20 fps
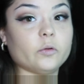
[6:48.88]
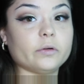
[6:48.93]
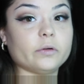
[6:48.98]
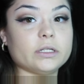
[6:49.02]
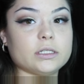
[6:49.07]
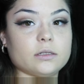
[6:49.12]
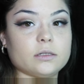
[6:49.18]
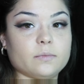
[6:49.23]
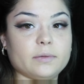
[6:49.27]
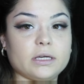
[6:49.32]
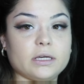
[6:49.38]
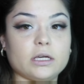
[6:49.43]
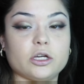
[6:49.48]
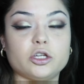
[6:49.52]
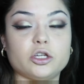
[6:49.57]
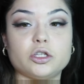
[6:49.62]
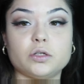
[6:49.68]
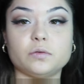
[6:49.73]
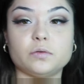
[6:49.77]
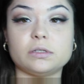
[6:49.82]
going to
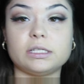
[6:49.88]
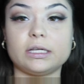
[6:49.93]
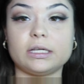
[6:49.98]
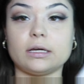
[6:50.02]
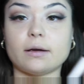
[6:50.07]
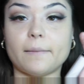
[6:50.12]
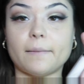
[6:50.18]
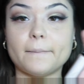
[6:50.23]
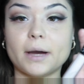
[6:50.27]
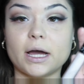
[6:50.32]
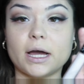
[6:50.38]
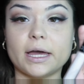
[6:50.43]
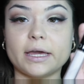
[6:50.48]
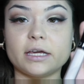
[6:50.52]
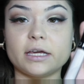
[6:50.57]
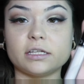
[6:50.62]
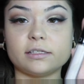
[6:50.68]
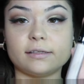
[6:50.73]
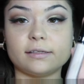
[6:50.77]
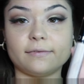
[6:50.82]
be using
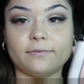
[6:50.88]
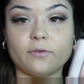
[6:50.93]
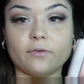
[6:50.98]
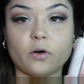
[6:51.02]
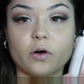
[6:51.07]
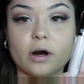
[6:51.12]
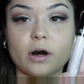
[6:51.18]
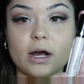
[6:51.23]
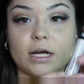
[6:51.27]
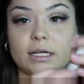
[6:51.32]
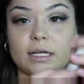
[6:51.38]
my Sephora